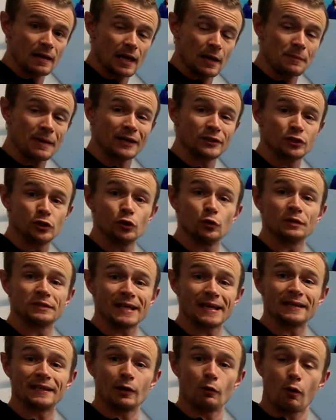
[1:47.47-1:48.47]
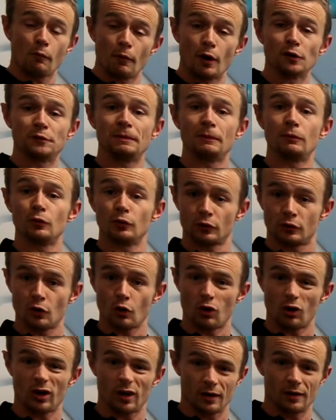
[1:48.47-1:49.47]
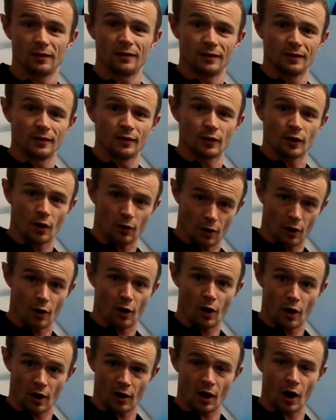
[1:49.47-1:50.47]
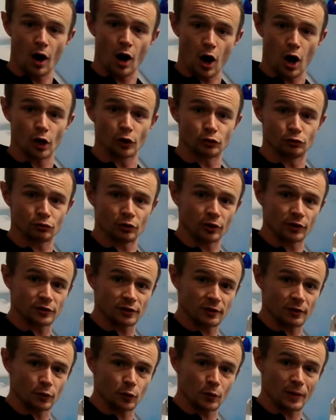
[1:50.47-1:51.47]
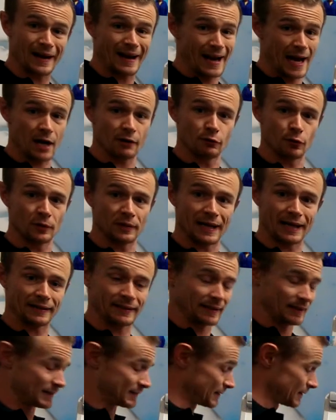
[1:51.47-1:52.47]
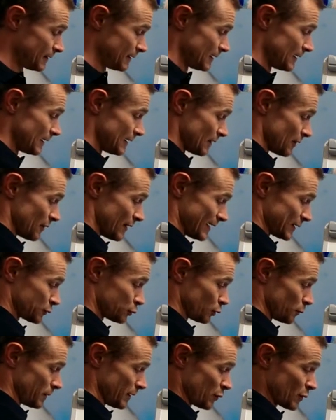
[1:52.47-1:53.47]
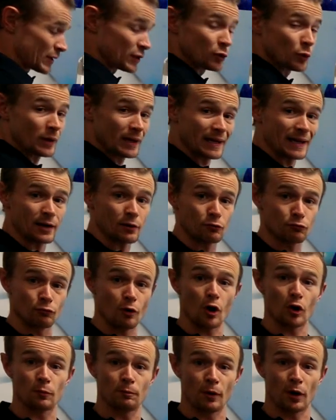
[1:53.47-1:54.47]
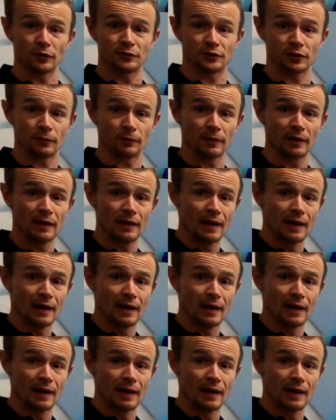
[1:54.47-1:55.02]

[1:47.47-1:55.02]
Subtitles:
Imagine you were taking what most people would call a hard drug, so you were a heroin addict. This would be when you hit rock bottom.